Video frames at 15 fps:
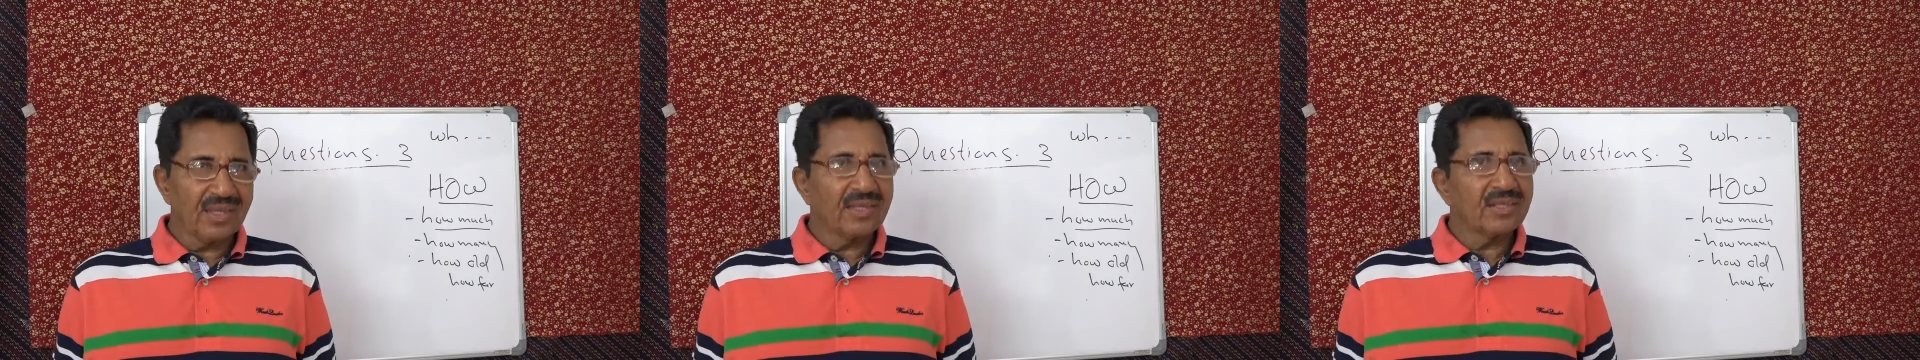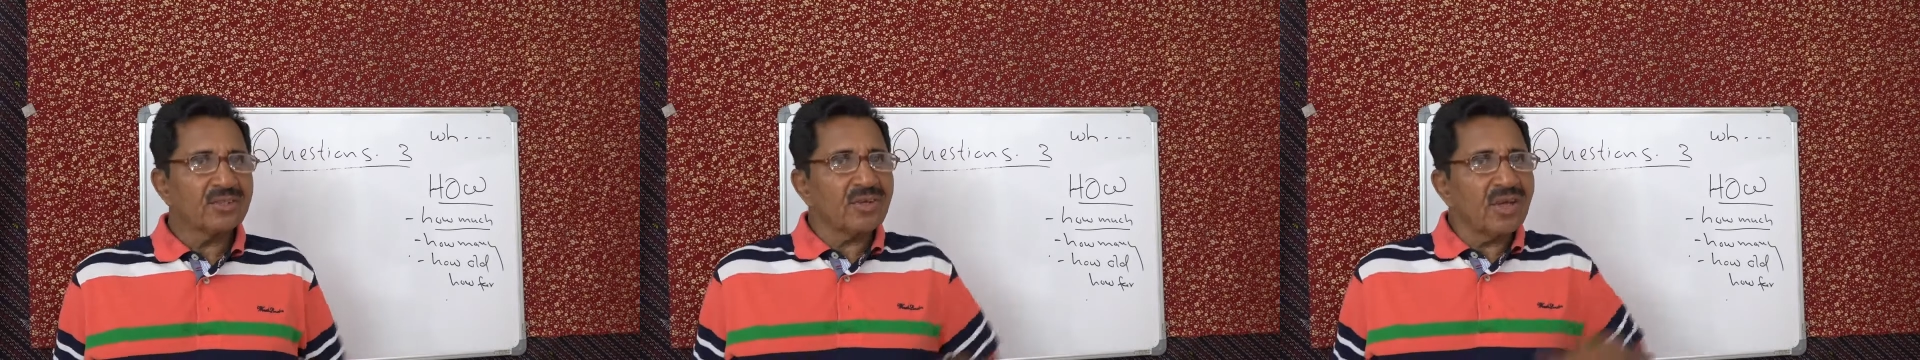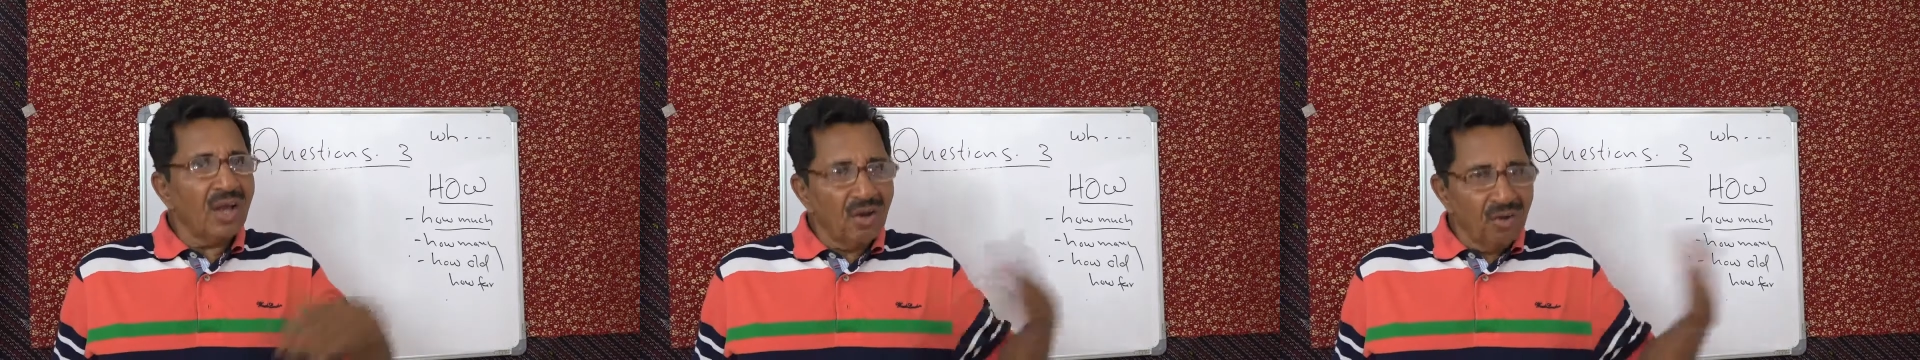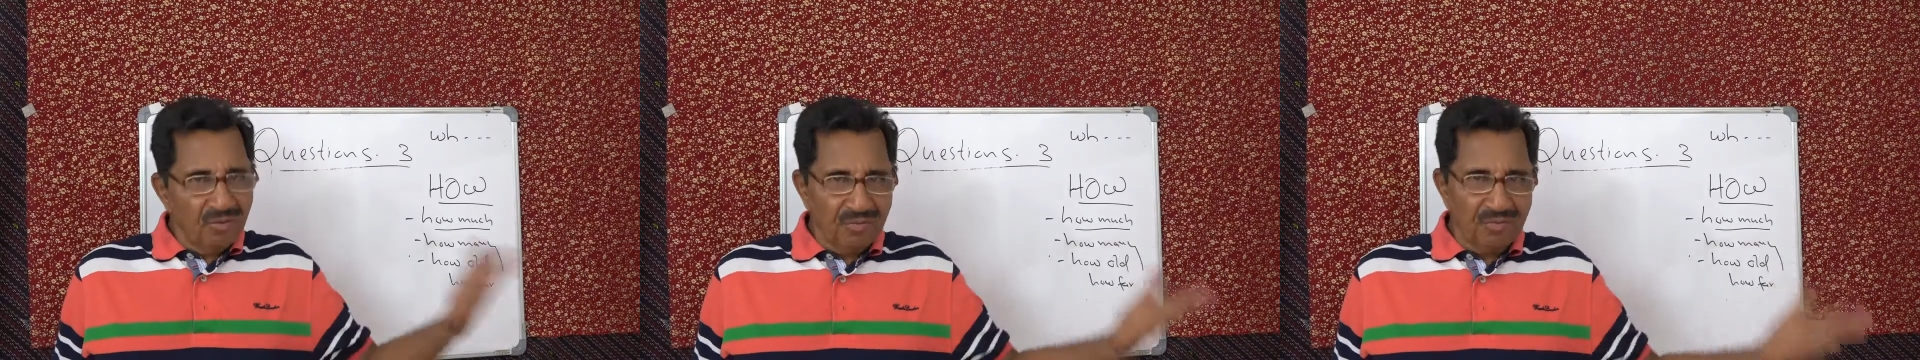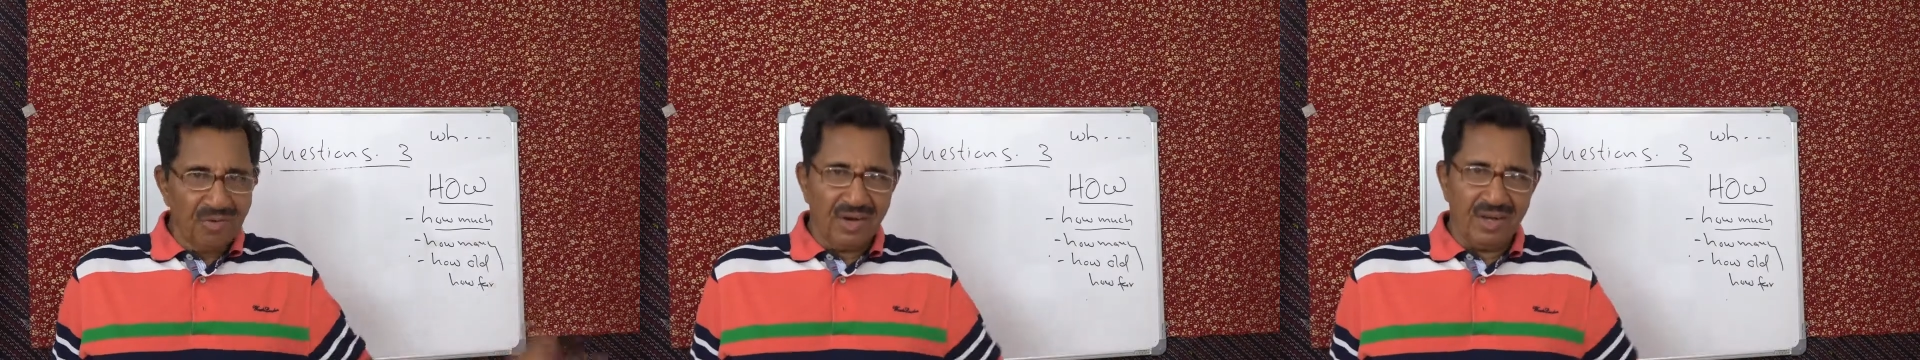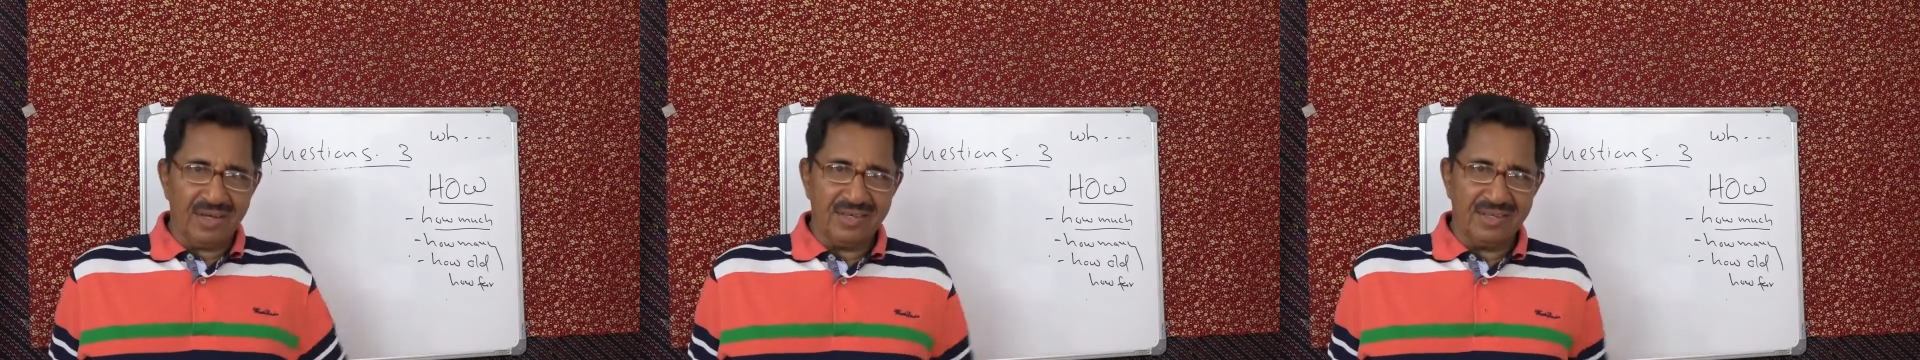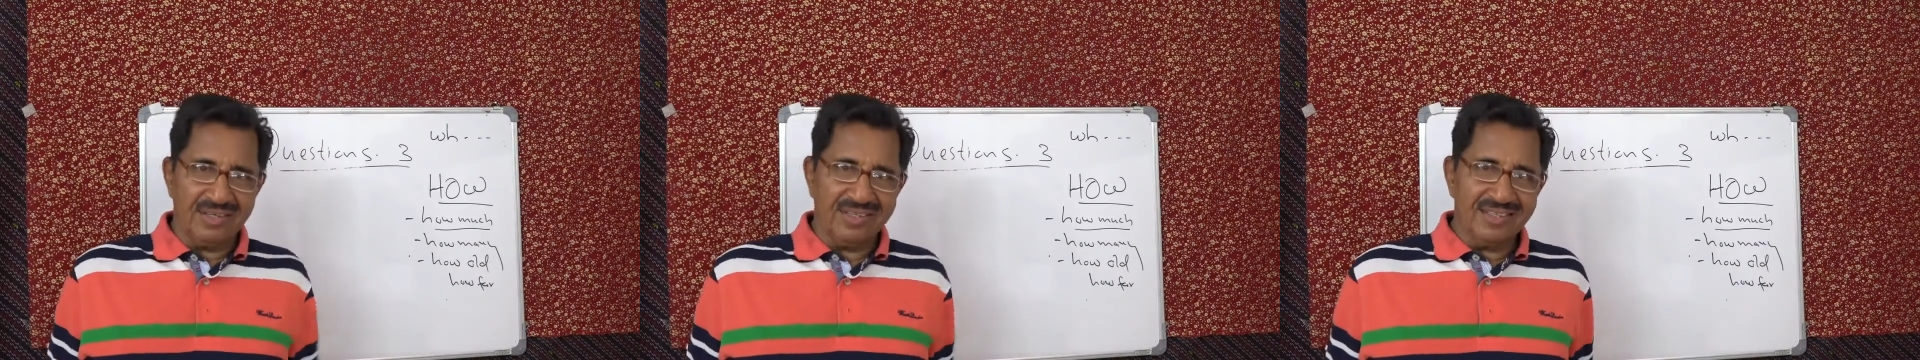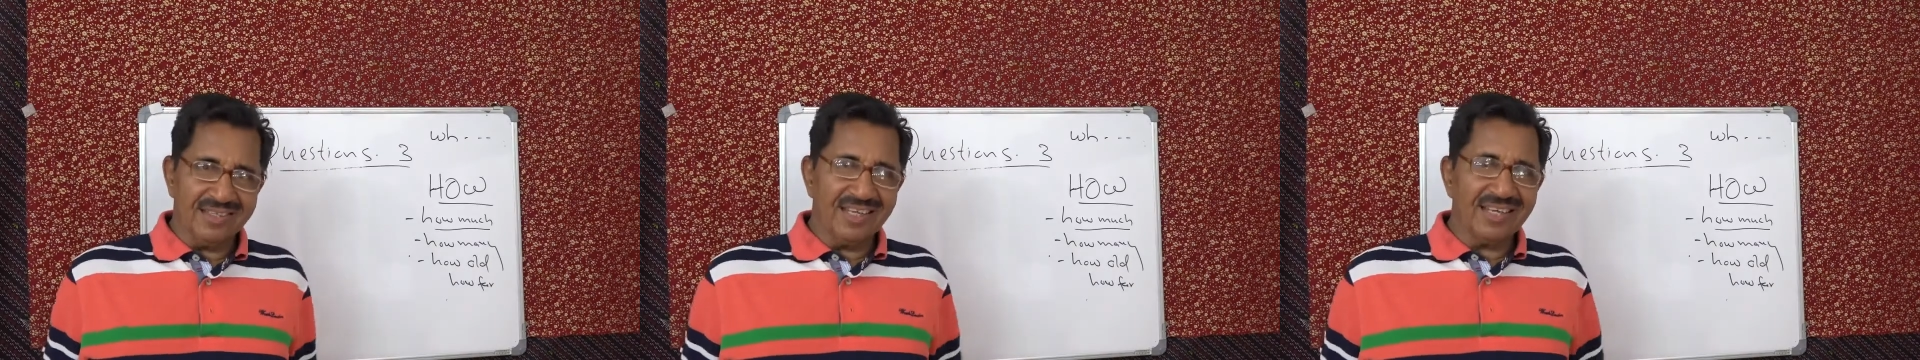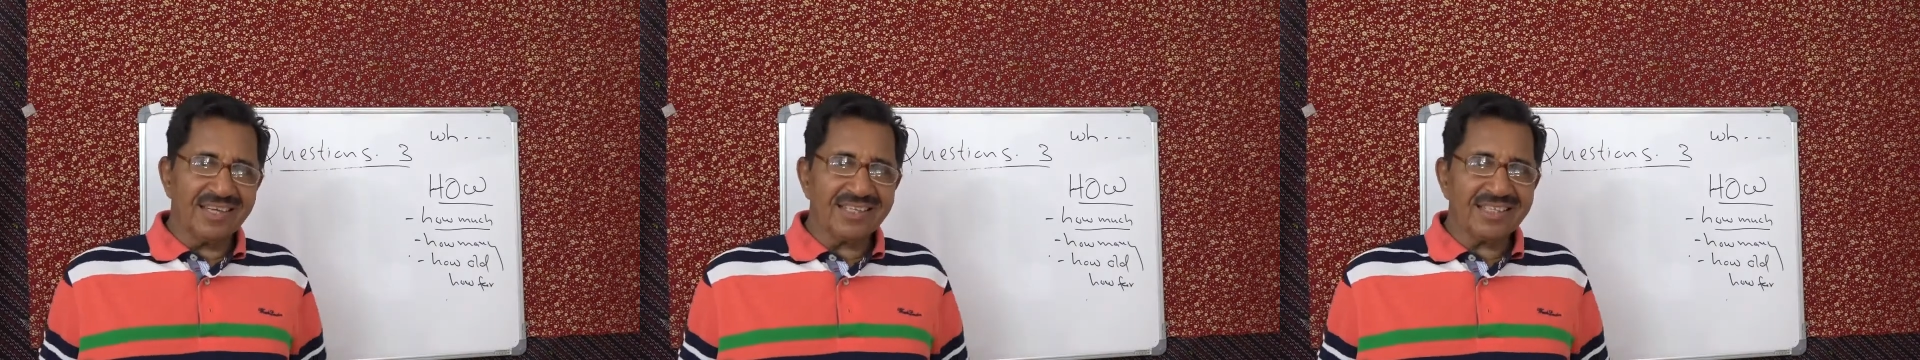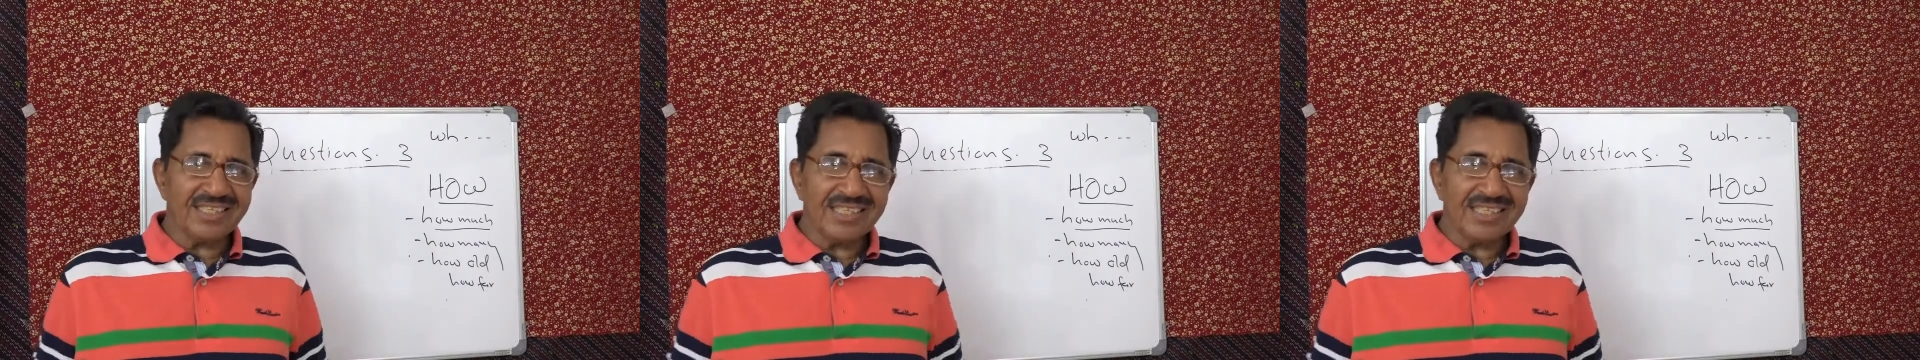So how far? That is